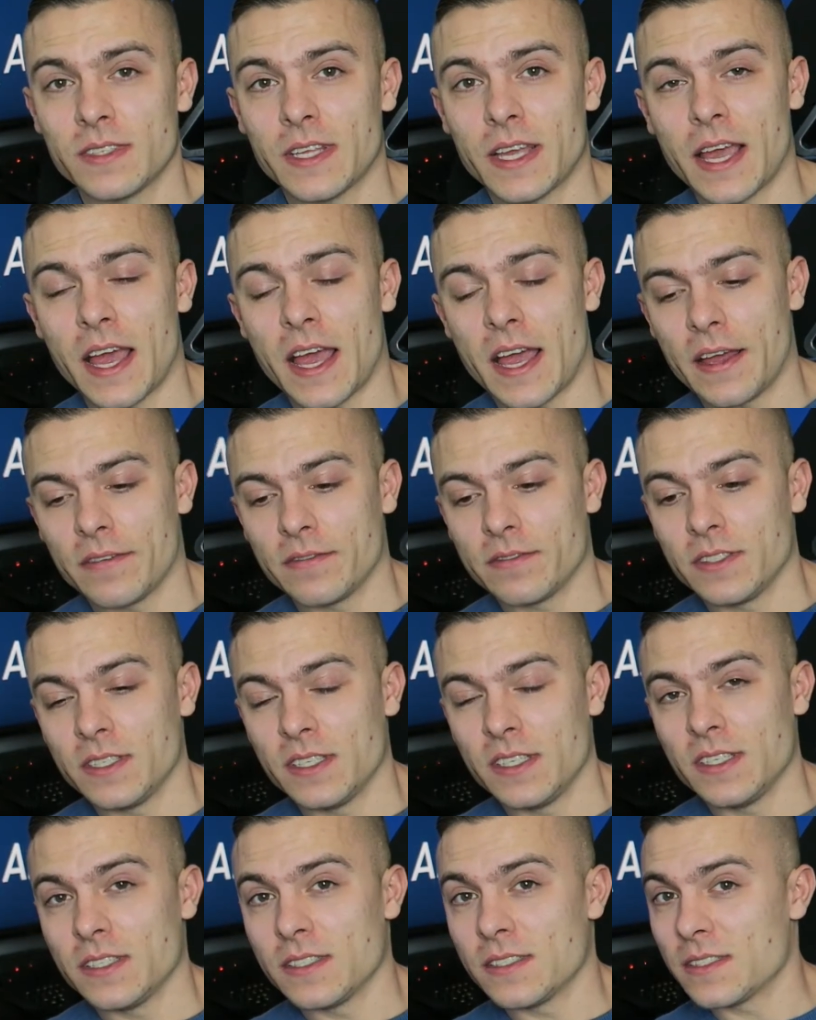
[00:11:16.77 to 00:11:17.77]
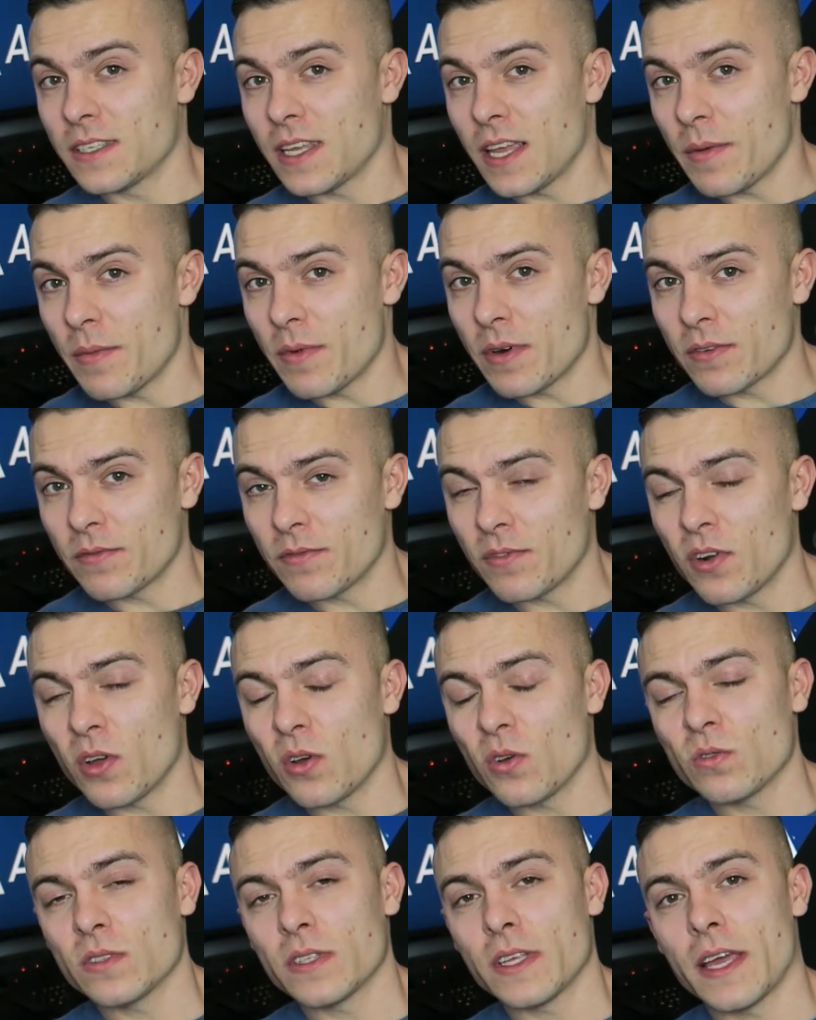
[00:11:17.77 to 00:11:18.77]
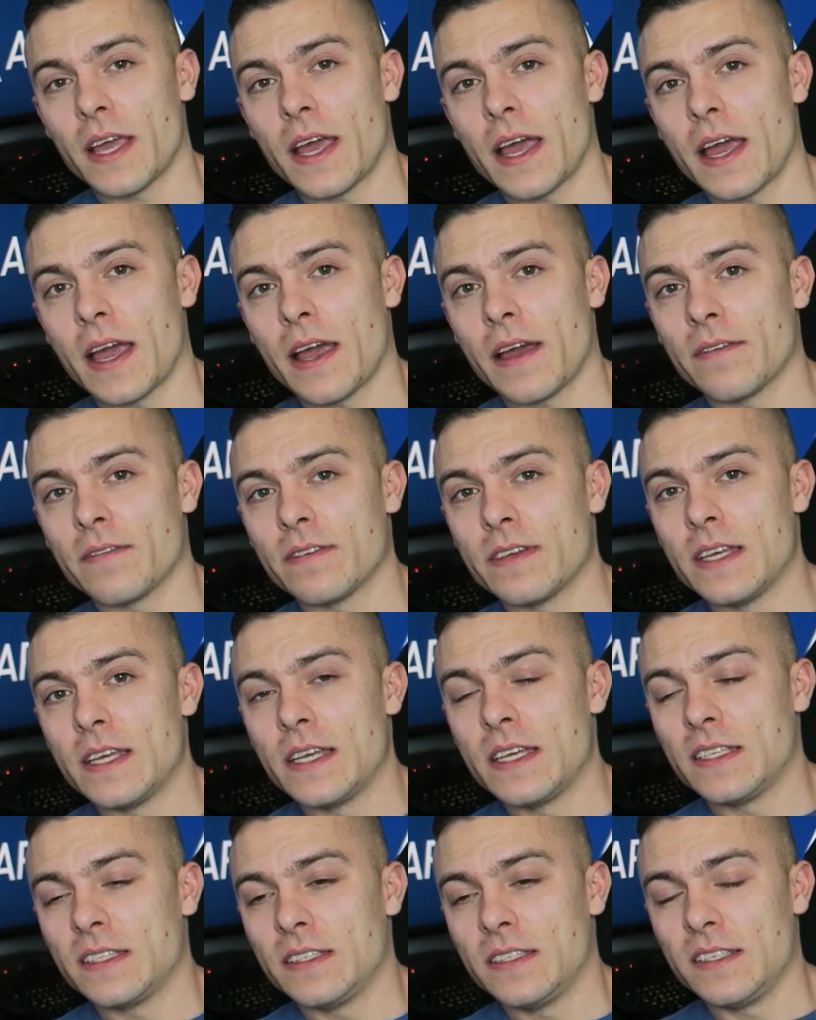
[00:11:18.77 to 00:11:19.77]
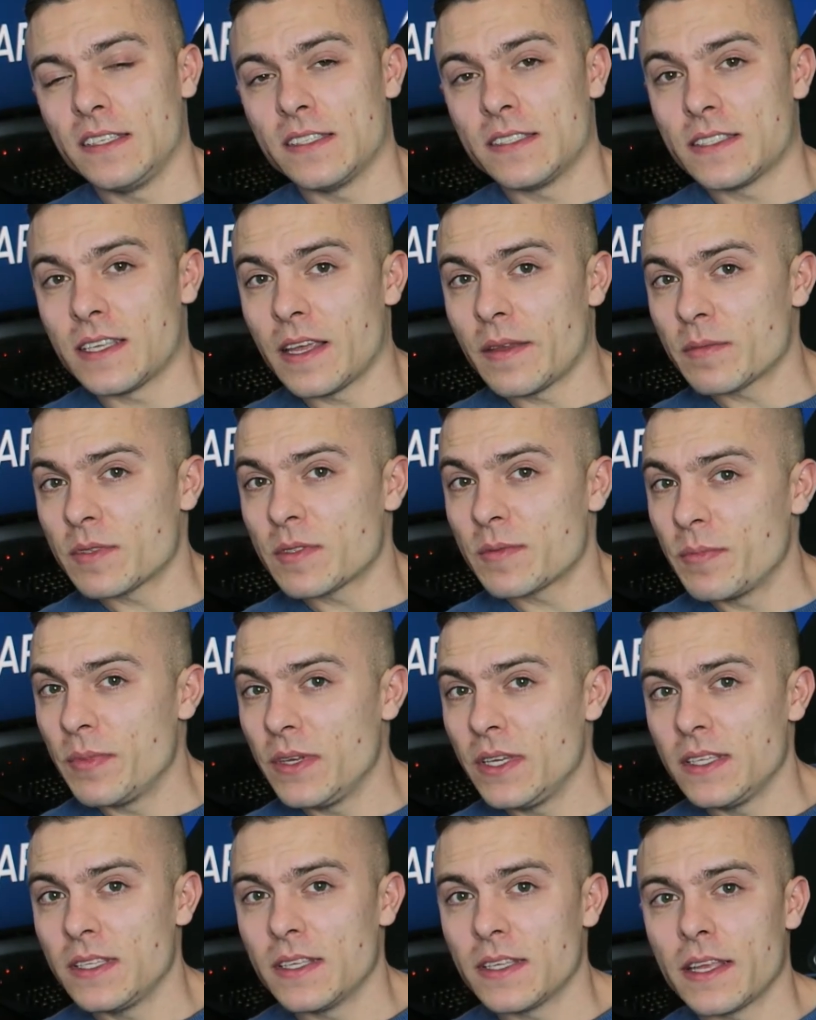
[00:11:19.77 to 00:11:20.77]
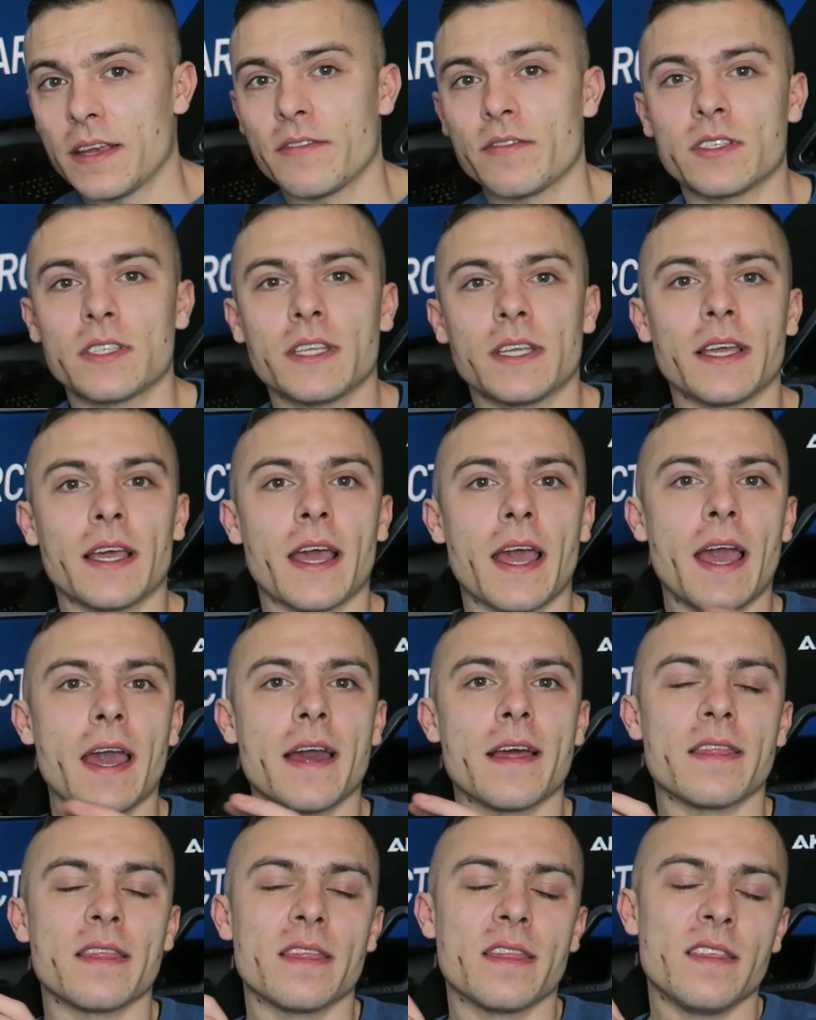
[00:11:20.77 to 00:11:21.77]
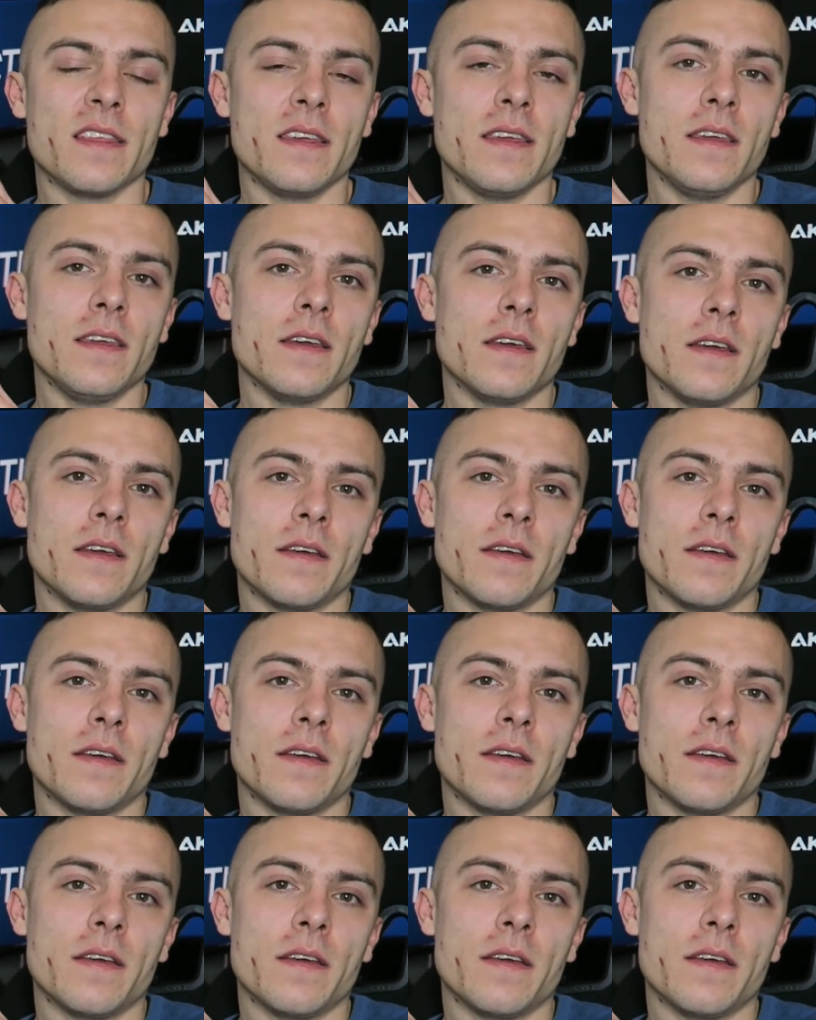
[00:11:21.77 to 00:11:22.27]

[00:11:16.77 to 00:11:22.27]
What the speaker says: They have the same airflow, they have the same speed and everything, and the